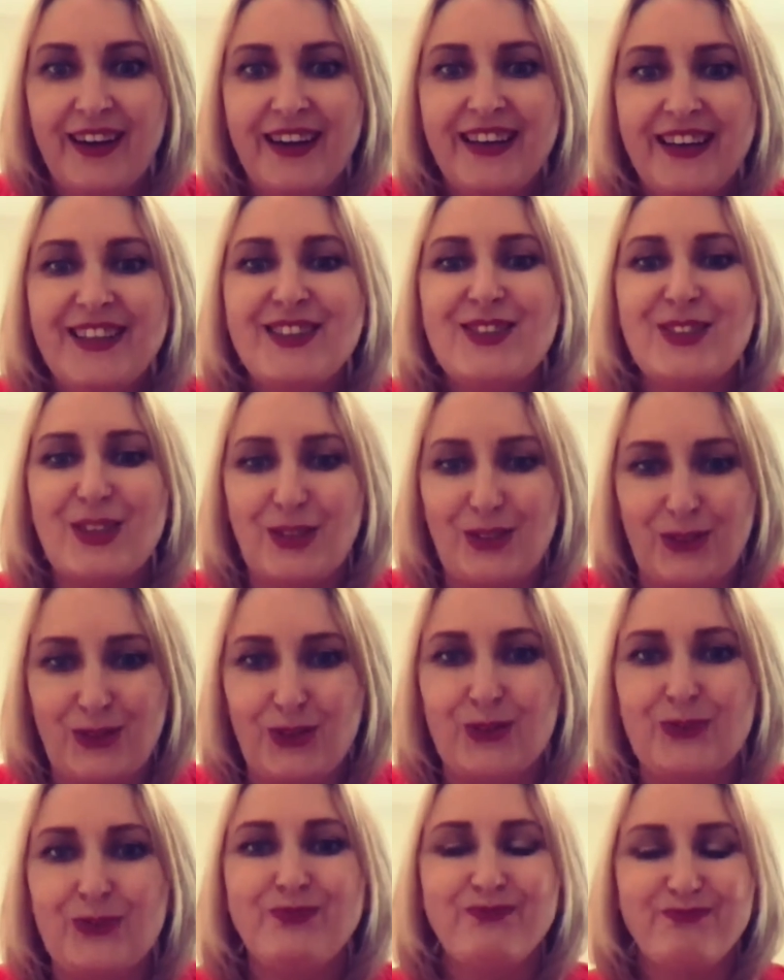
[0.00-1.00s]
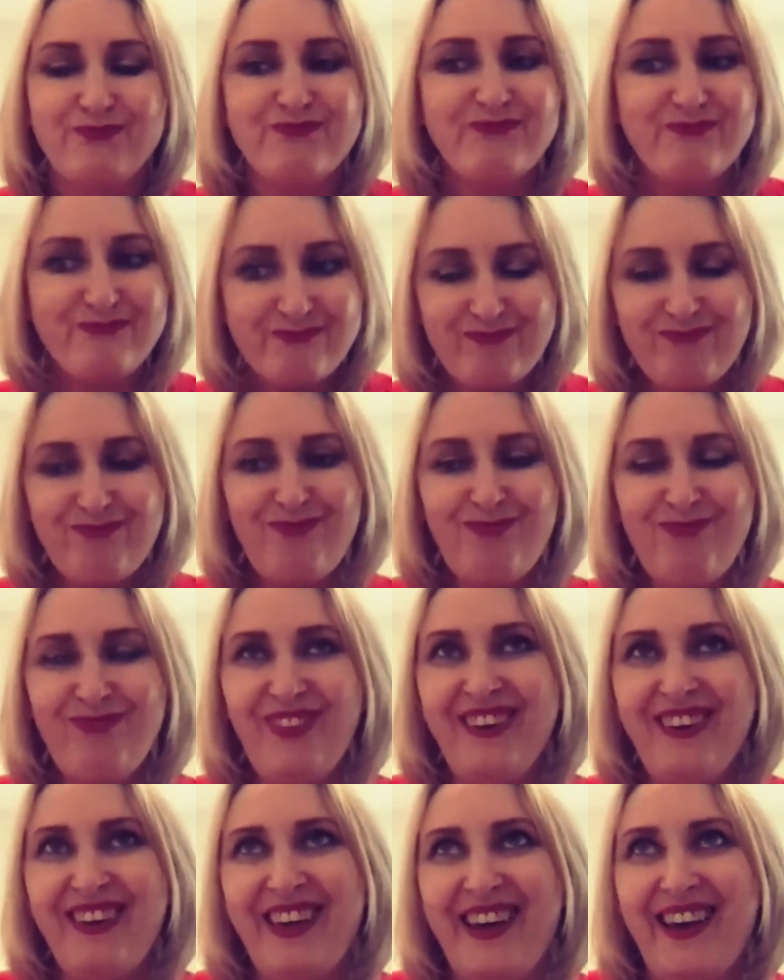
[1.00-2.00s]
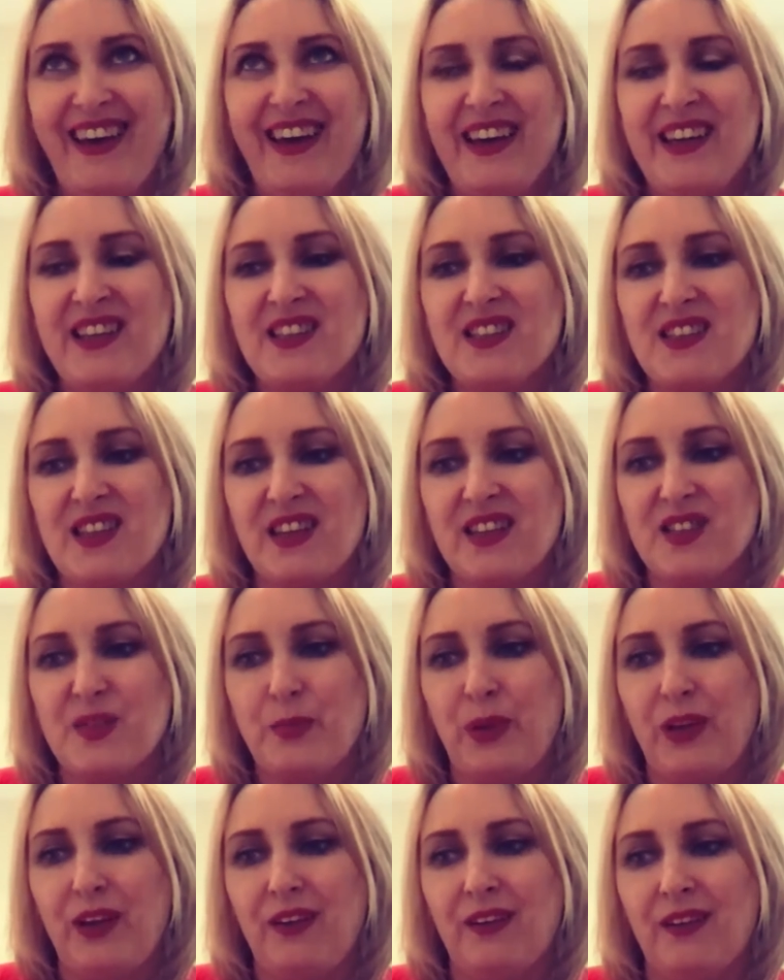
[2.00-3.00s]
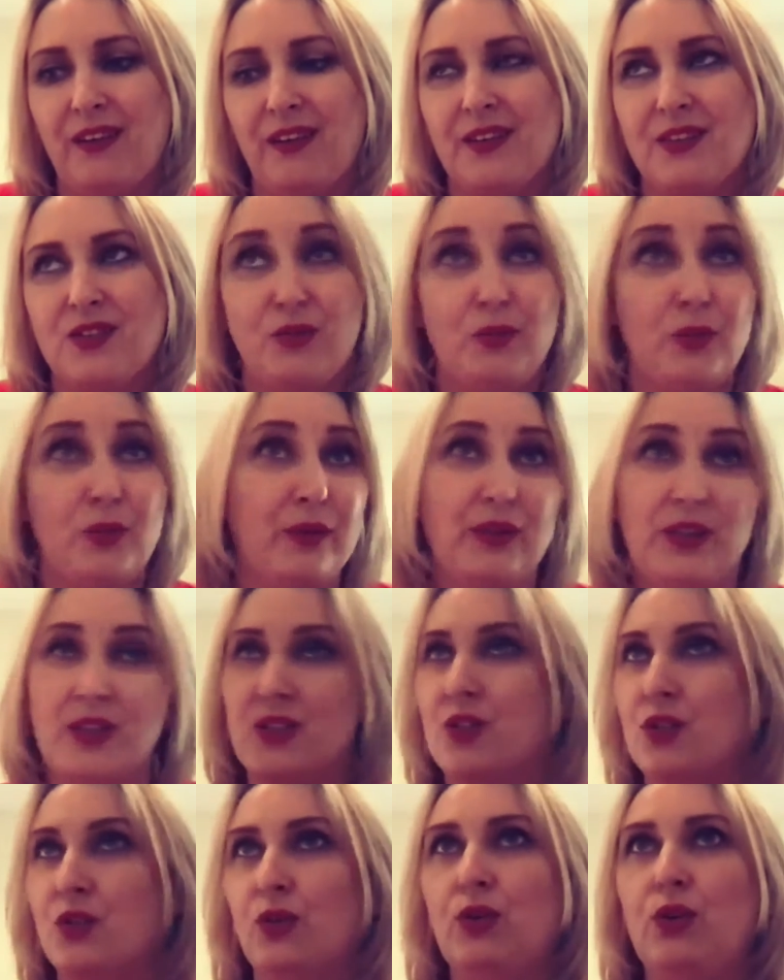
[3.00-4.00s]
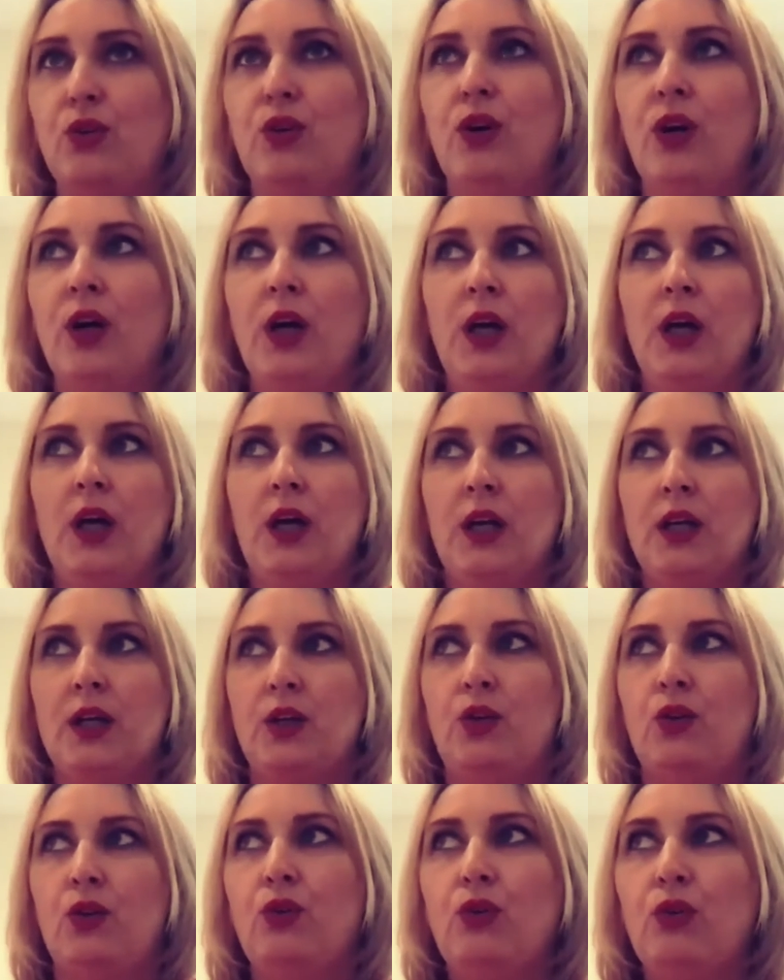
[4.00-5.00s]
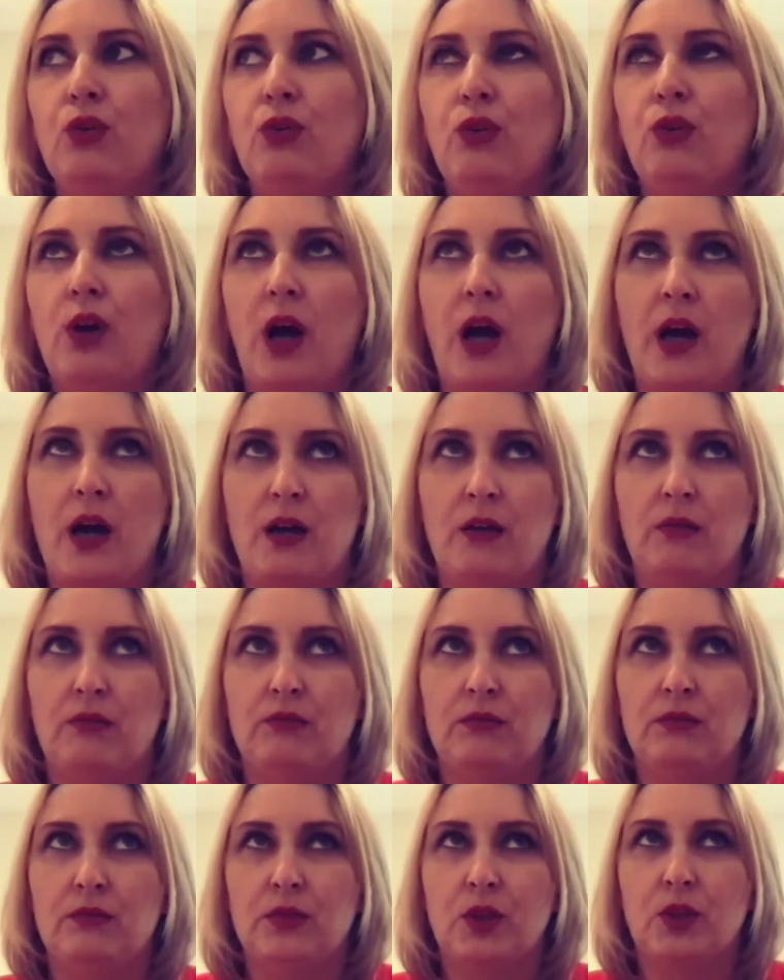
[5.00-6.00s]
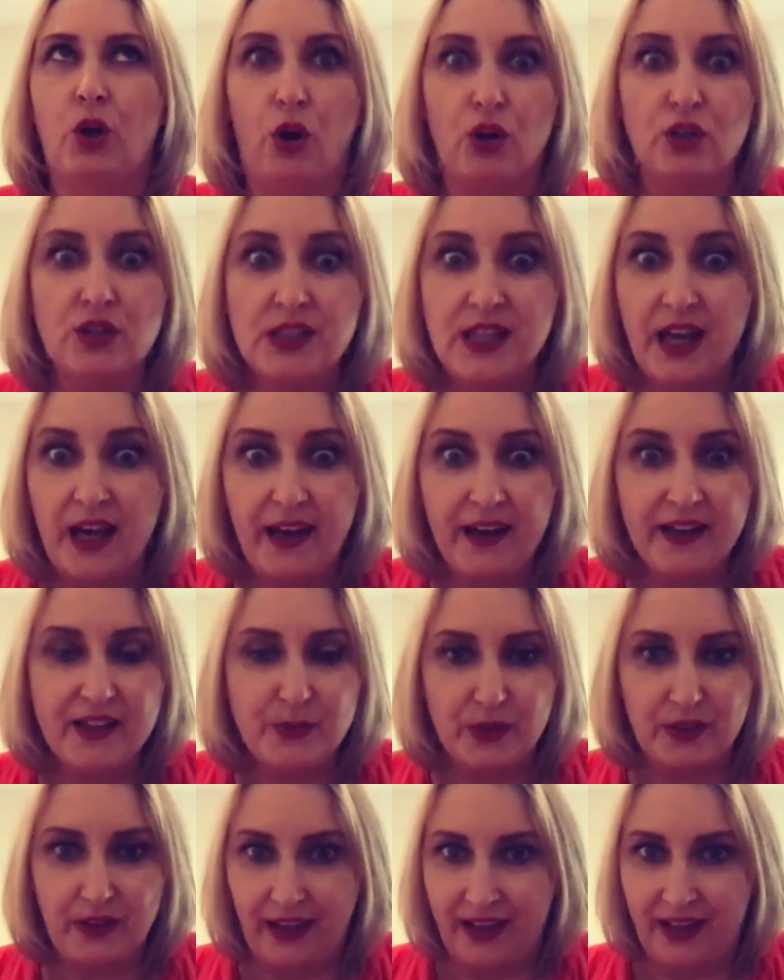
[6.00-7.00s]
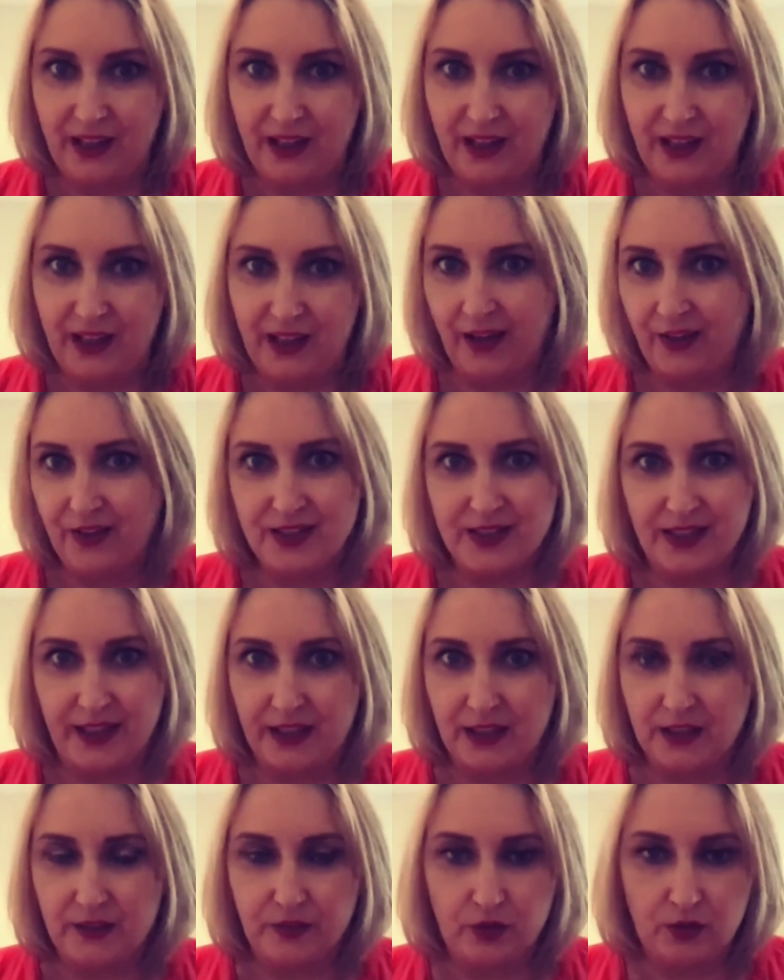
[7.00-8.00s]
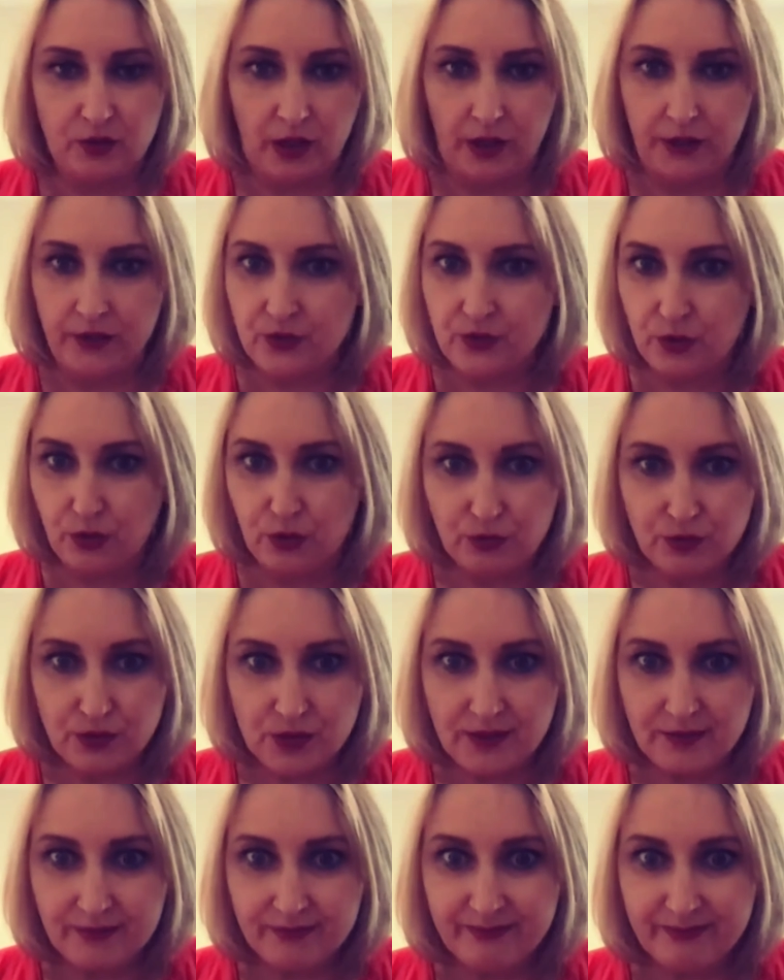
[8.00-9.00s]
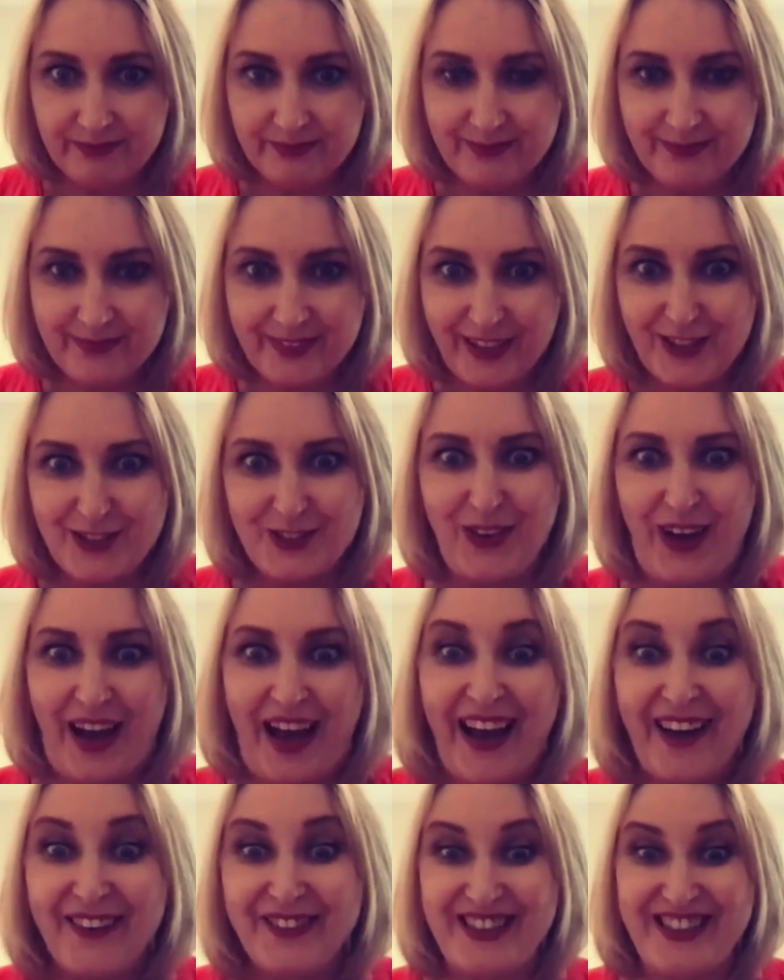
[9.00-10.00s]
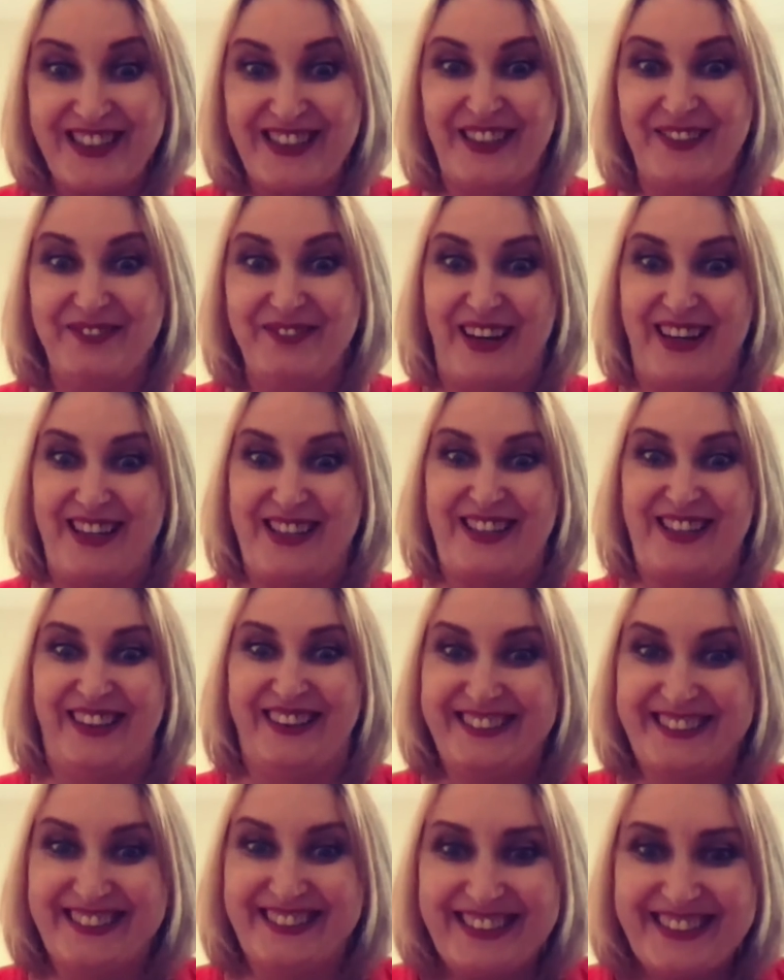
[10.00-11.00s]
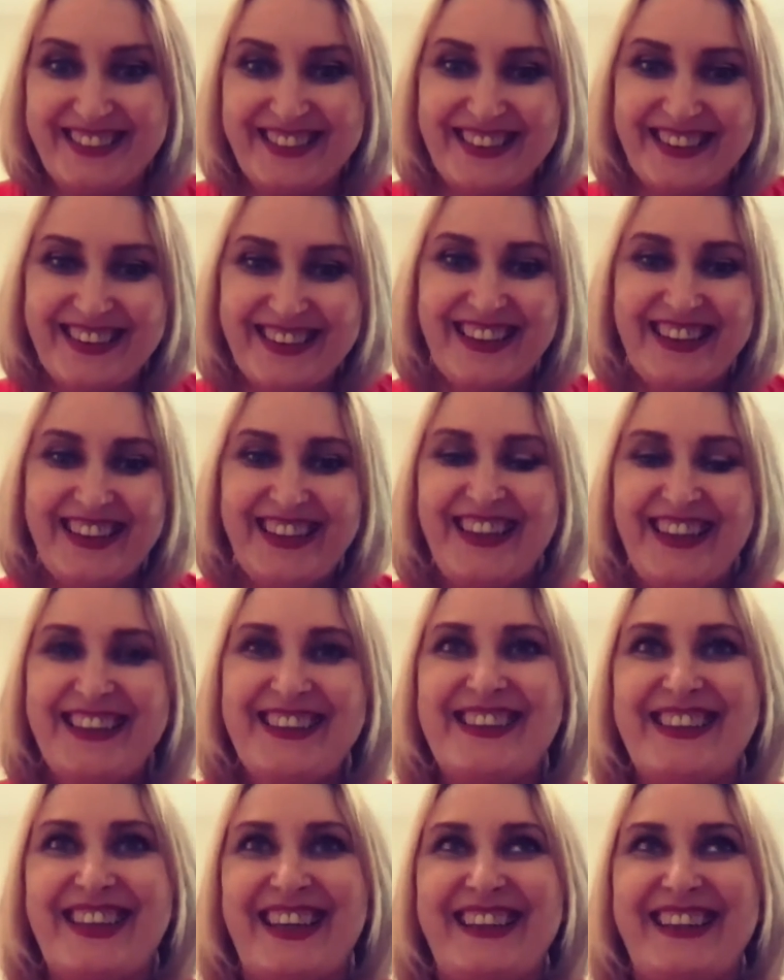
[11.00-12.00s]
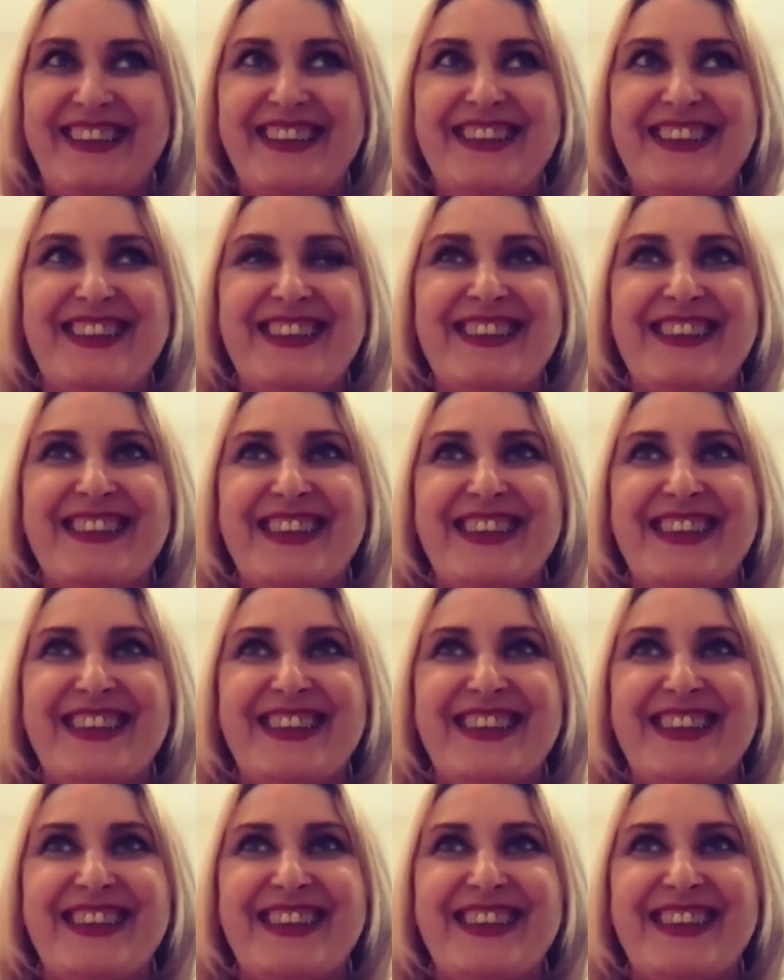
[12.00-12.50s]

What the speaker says: So yeah, it's been, so there's no no contact with anyone outside of your household. So I haven't seen my son since,